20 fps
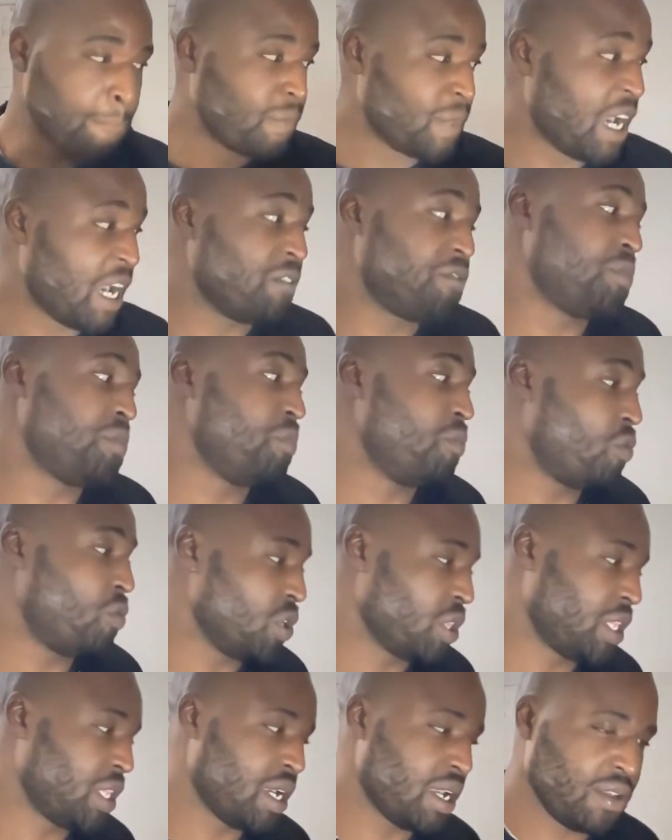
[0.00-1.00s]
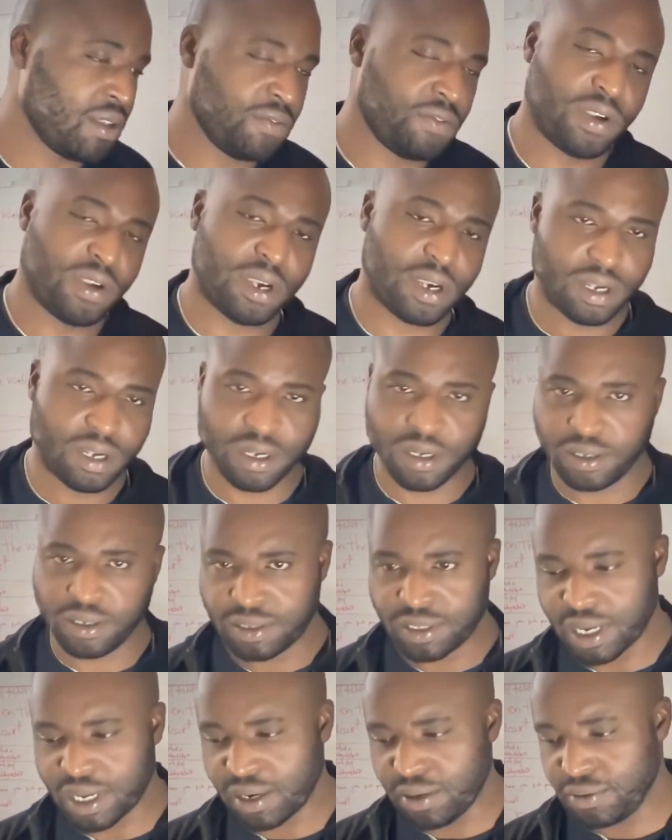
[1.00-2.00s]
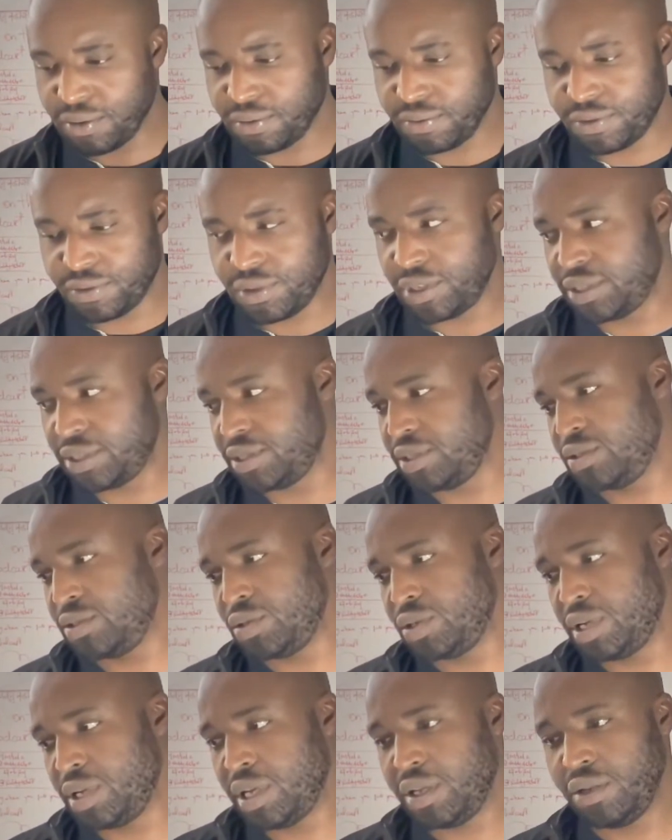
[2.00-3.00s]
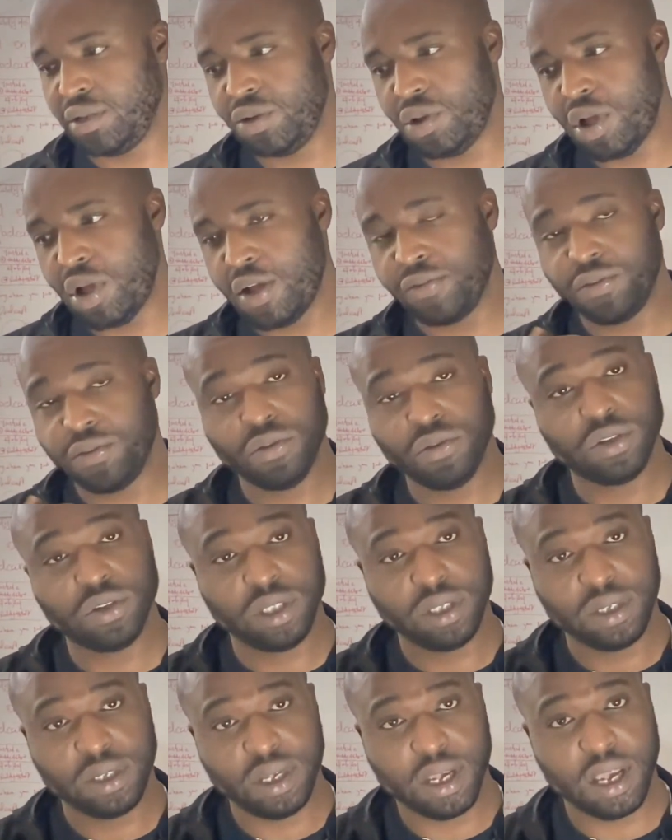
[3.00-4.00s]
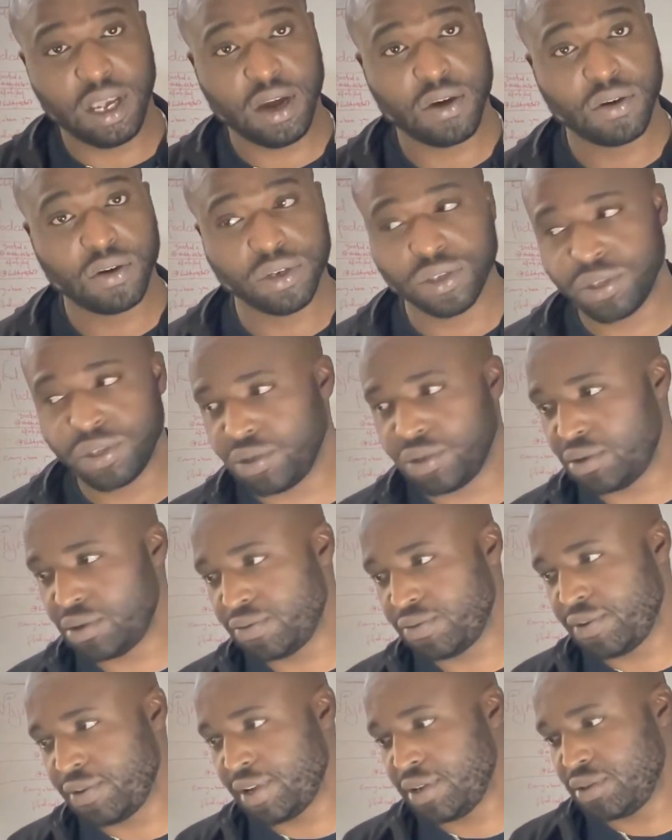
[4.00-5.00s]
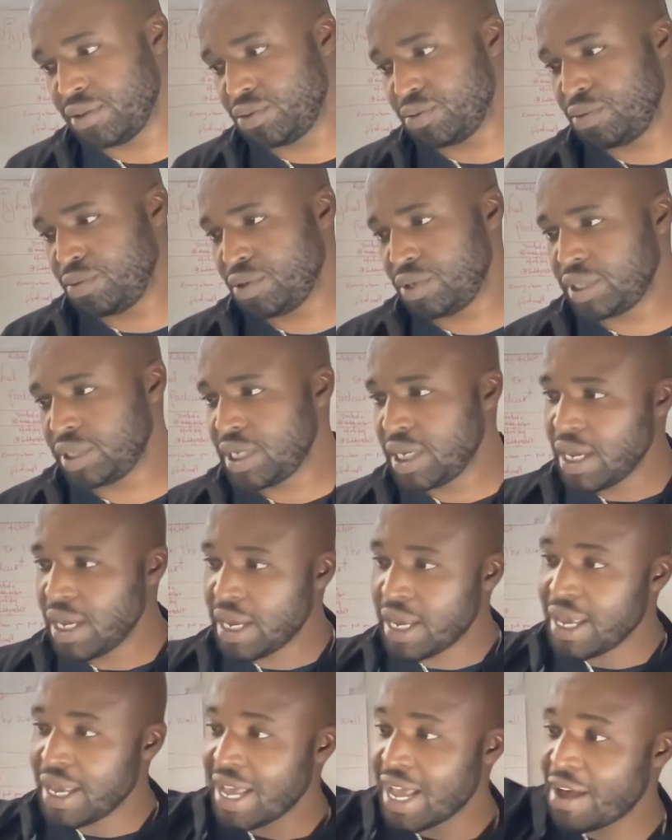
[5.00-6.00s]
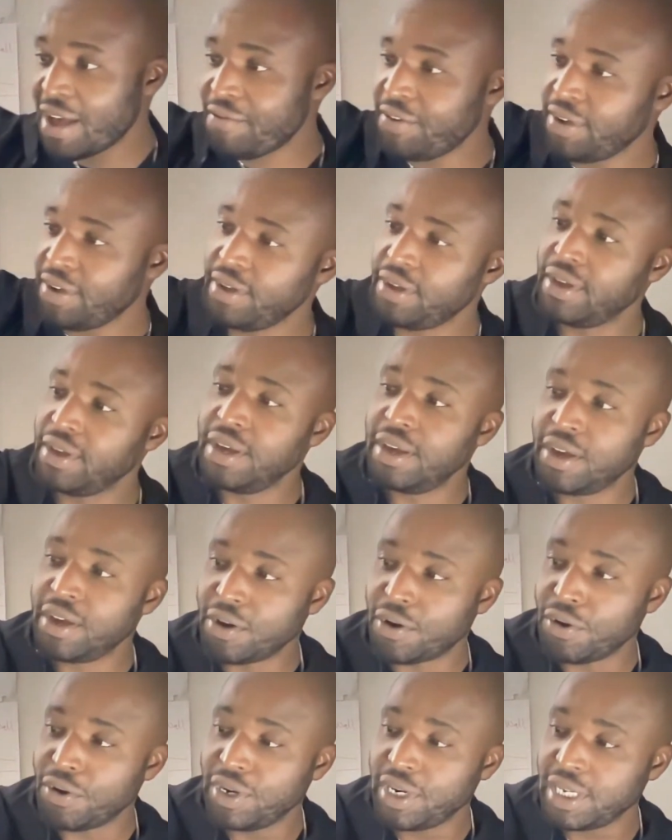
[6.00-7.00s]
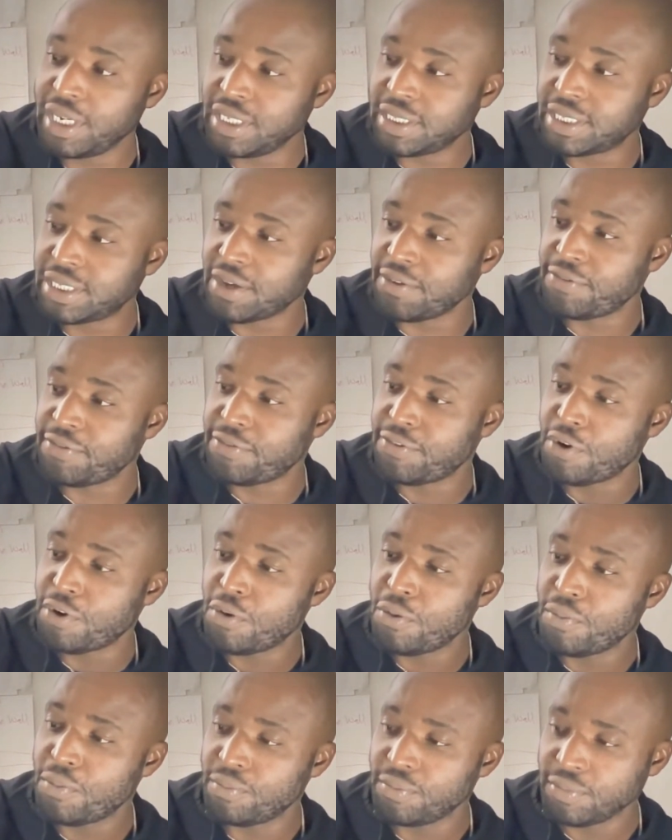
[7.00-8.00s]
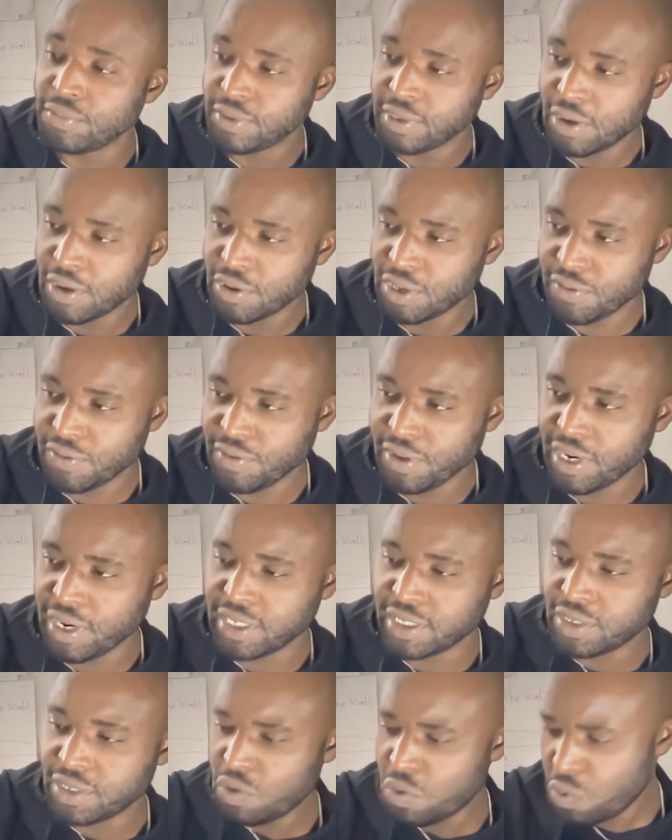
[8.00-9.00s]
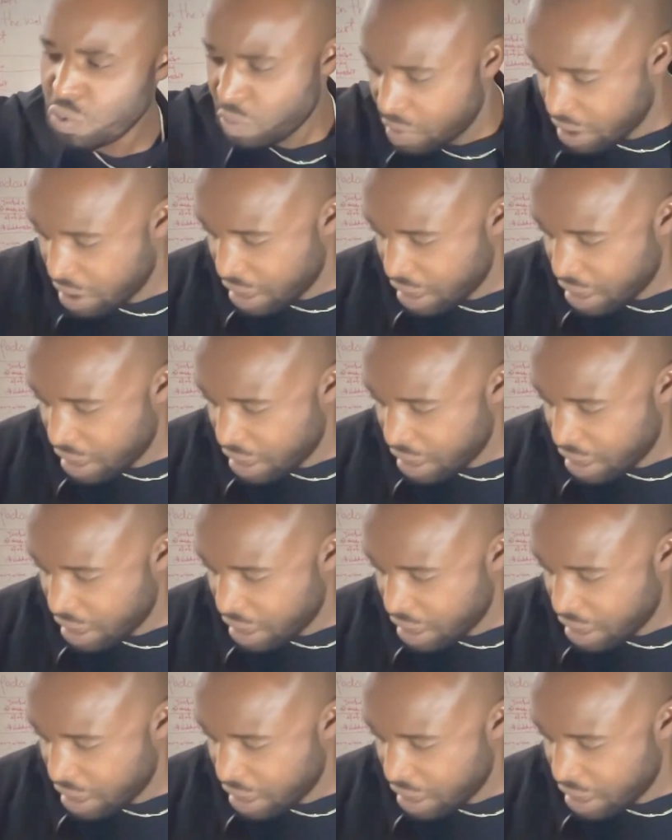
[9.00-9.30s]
Have some water if you are kind of thirsty, so that you don't have to use the air conditioner or fan too much. Have a condenser foam. I'll give you an example.